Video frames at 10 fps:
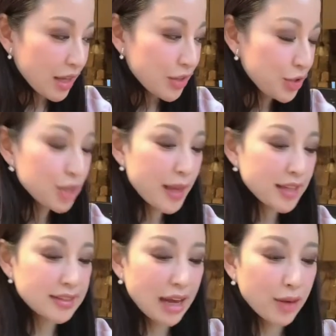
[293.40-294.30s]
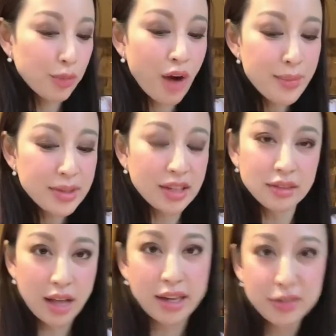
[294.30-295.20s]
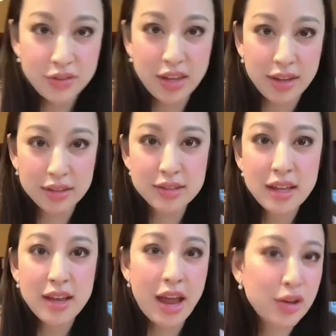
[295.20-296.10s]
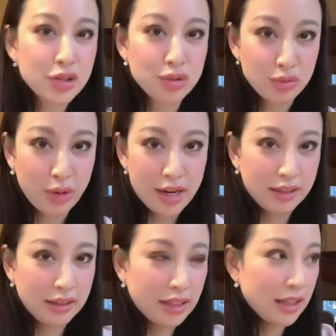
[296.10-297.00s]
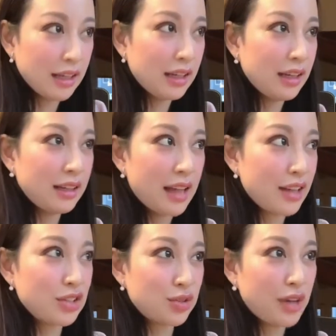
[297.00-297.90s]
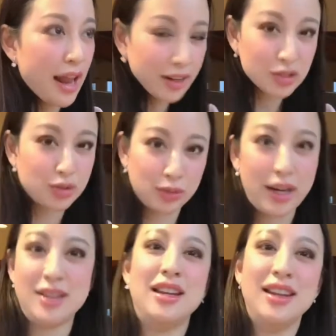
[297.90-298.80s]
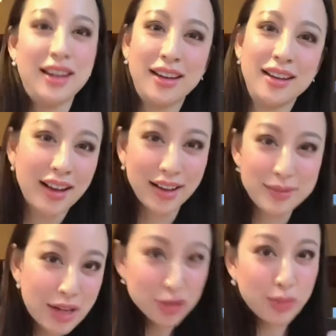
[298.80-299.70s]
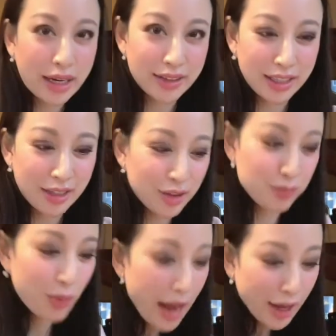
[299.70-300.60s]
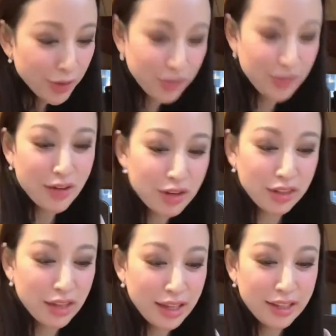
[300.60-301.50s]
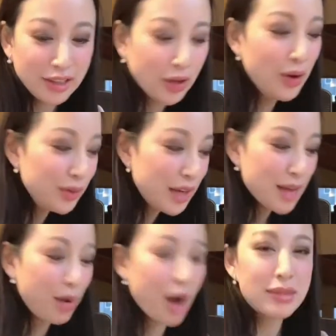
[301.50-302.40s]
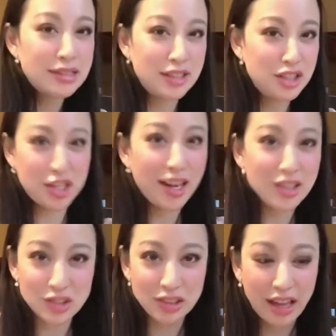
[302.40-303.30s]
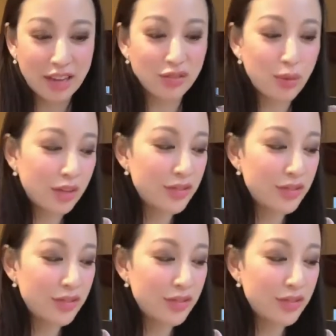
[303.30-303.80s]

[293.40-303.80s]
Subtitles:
Toothpaste now promise a lot of things: extra whitening, extra whitening, extra whitening breath and everything, you know, promises to change your life. Well,